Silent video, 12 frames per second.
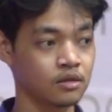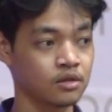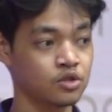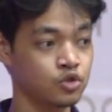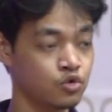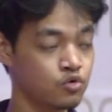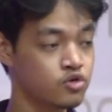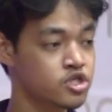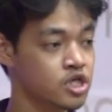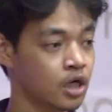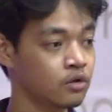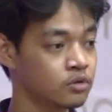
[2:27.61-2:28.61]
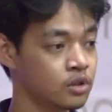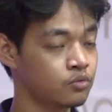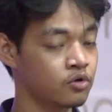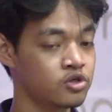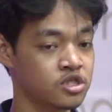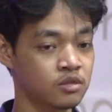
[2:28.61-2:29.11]
You shall only
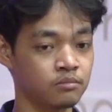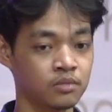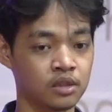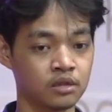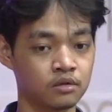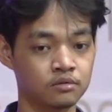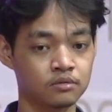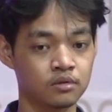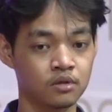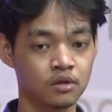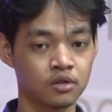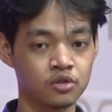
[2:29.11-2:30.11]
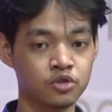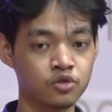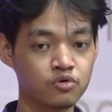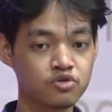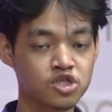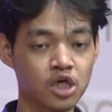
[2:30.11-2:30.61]
worship me.
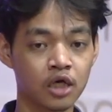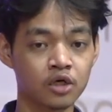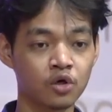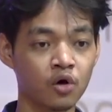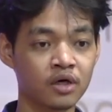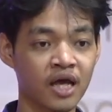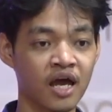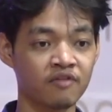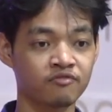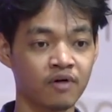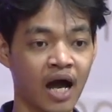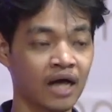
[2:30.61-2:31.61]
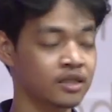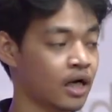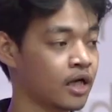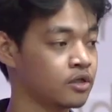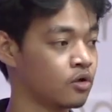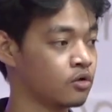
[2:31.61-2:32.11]
You shall not have other
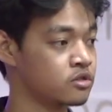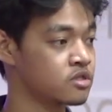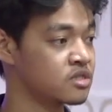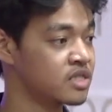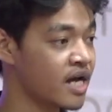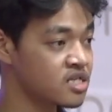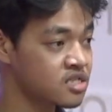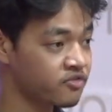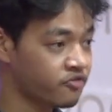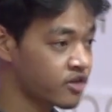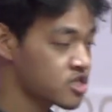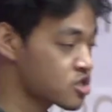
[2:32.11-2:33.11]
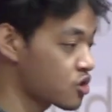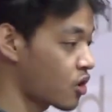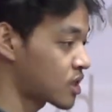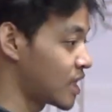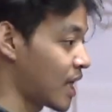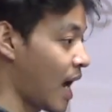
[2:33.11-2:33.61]
idols. That is the first
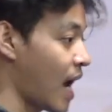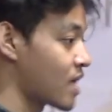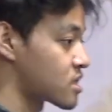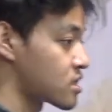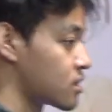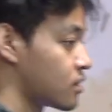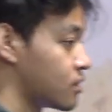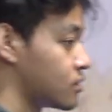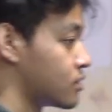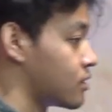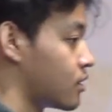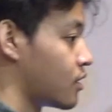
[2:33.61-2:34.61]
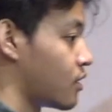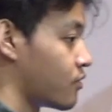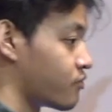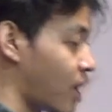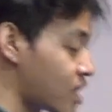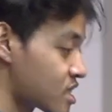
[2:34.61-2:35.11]
thought he has.
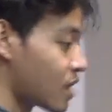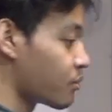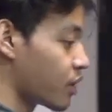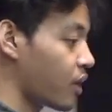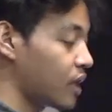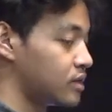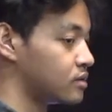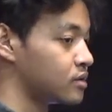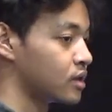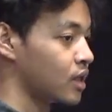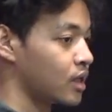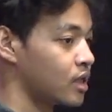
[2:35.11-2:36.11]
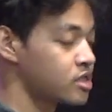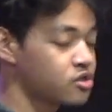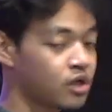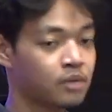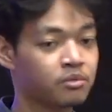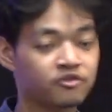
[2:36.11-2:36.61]
That is number one. It's
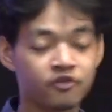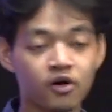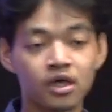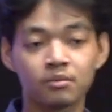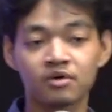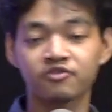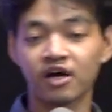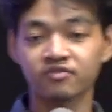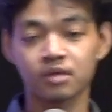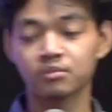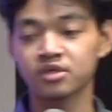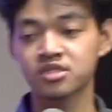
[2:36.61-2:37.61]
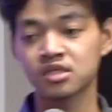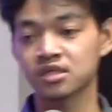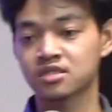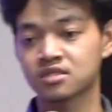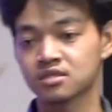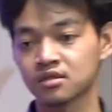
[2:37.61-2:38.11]
not number four, number five, number
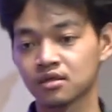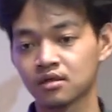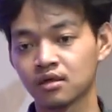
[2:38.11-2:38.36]
six.